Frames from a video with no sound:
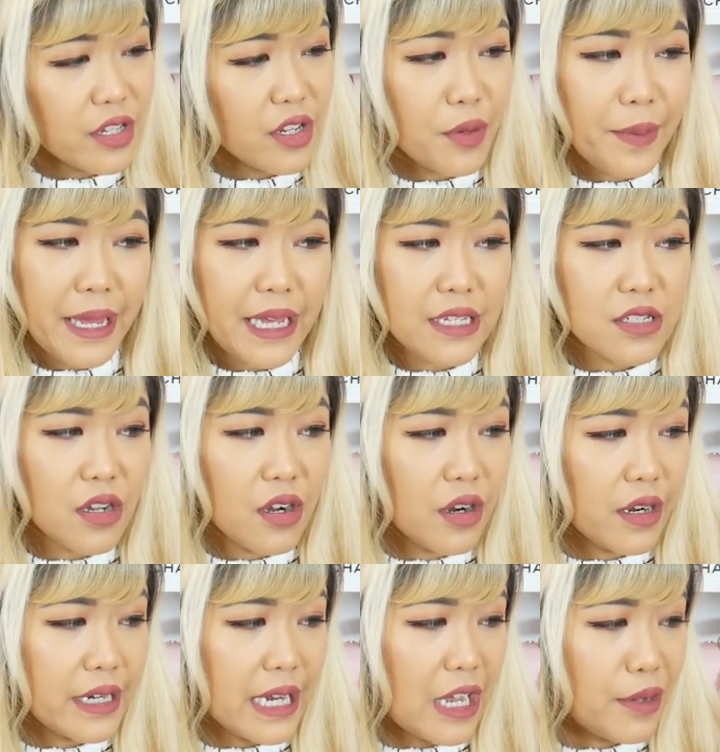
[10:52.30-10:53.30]
their bags
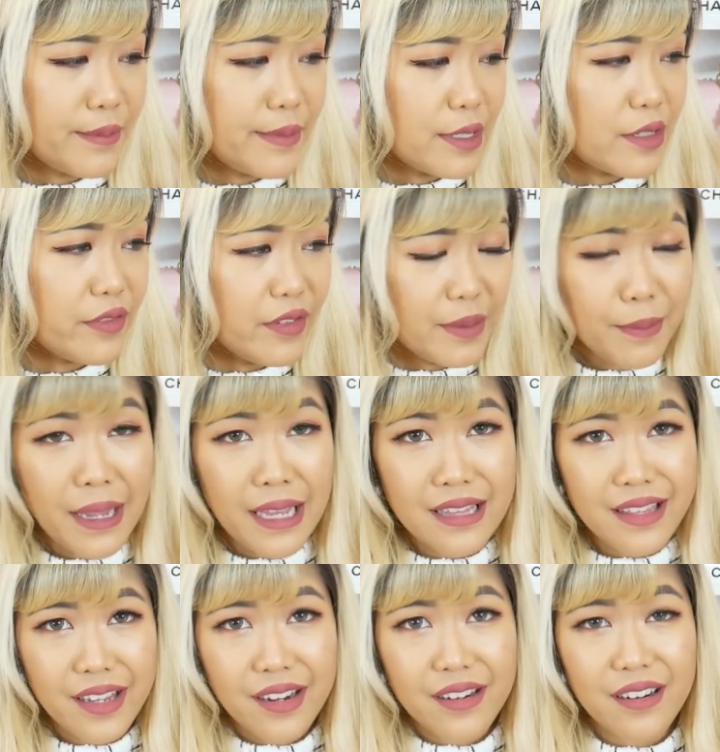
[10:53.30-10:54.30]
are and how beautifully
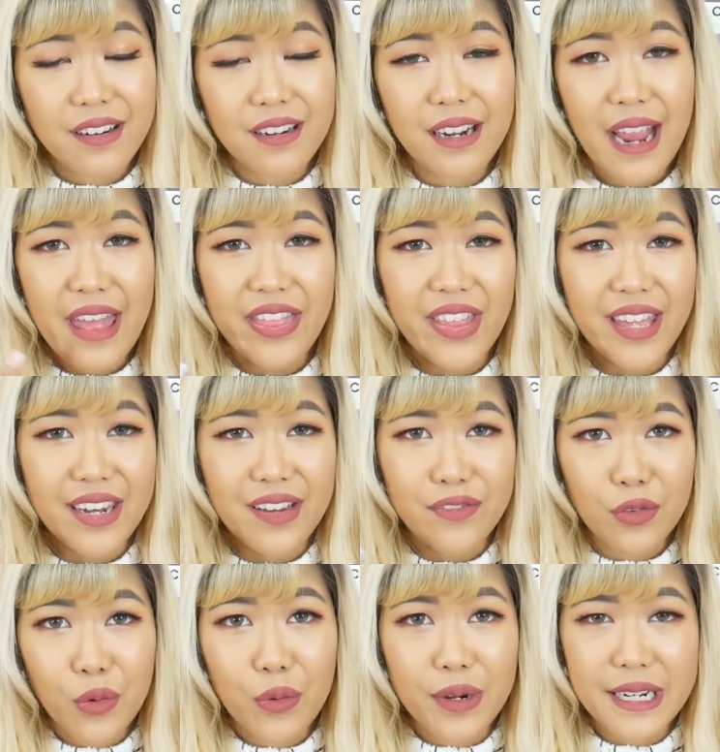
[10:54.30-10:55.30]
made they are. And then
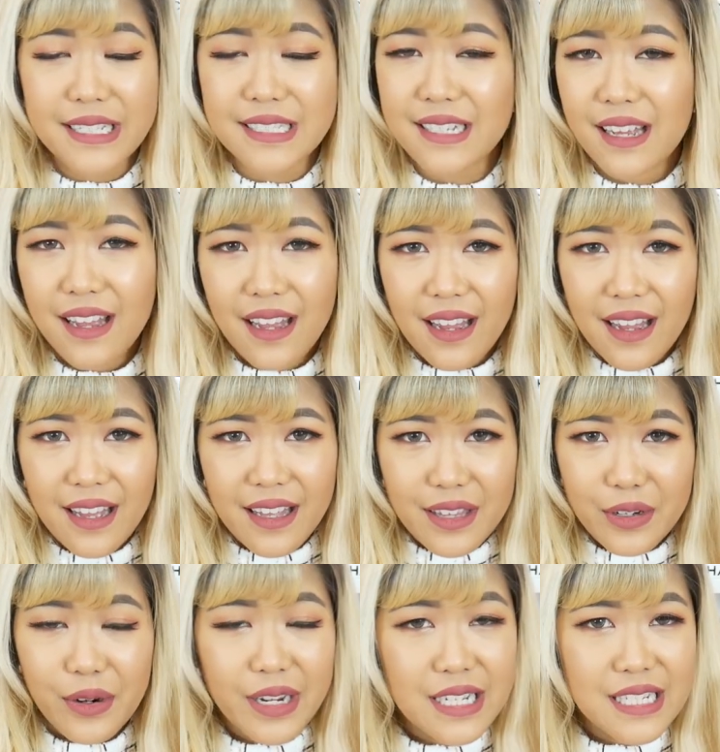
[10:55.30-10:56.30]
of course,
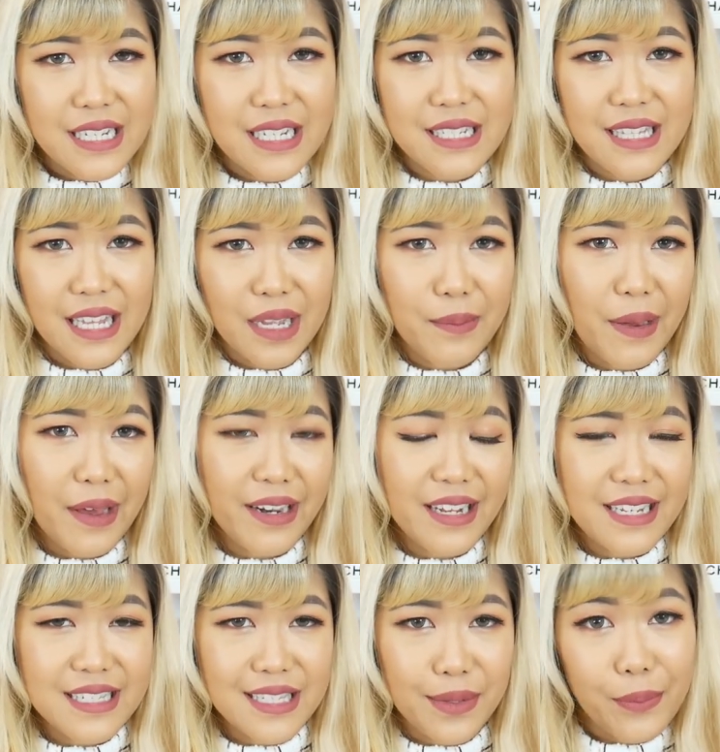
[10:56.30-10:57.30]
the craziest thing about
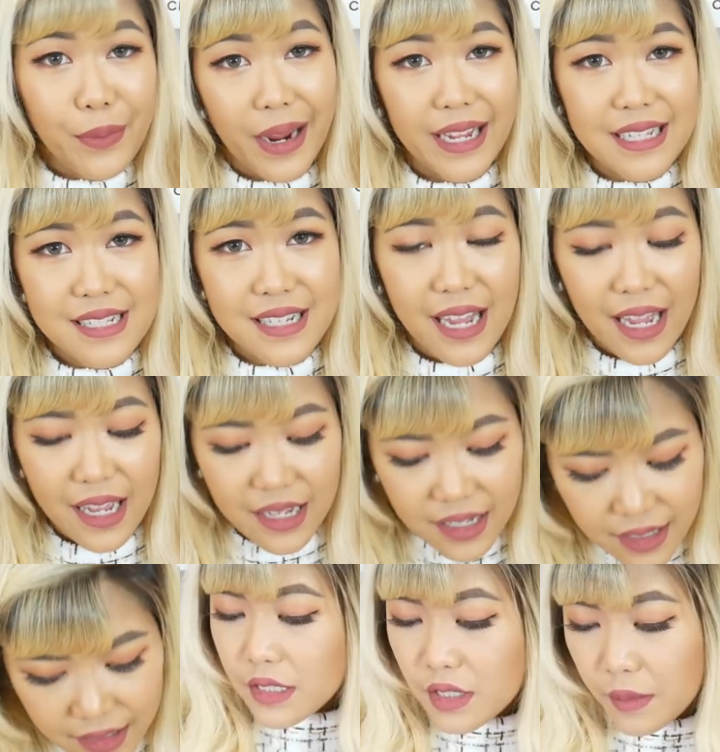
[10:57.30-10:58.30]
it is the price
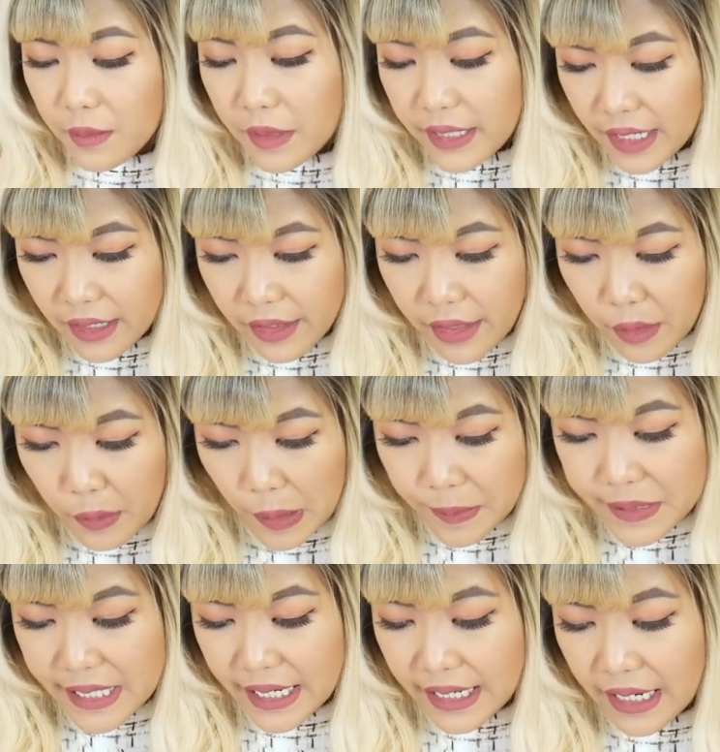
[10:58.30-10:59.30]
tag. So I'm looking on their
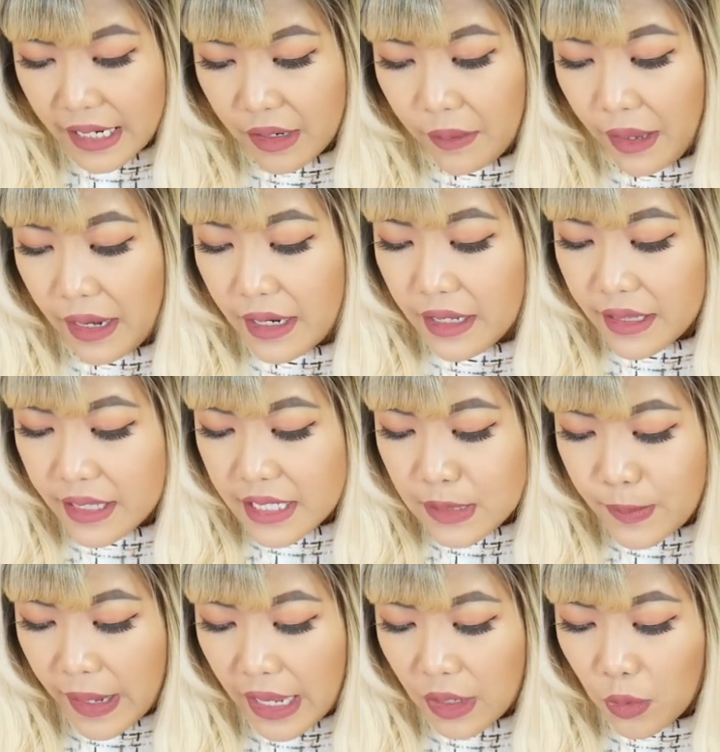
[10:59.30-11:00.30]
website now, and this
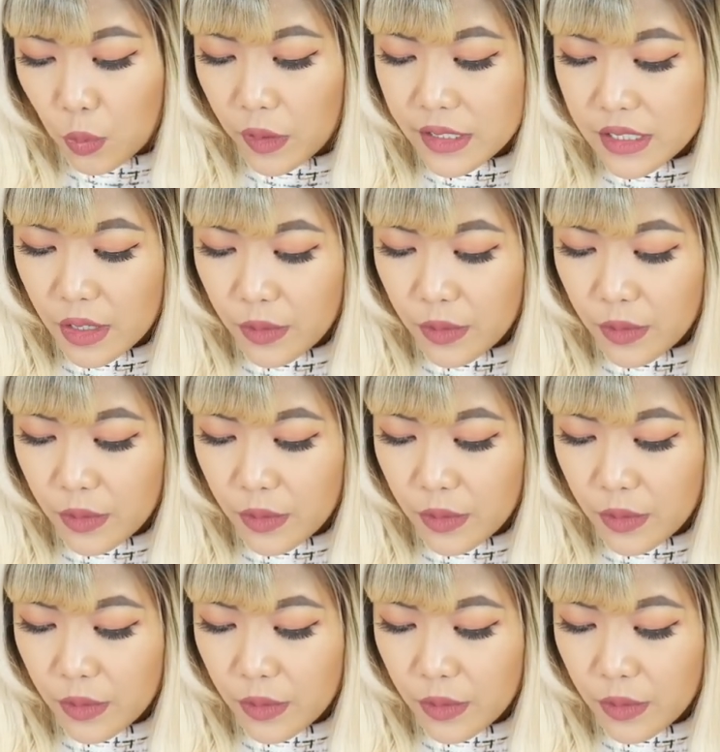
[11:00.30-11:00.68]
bag was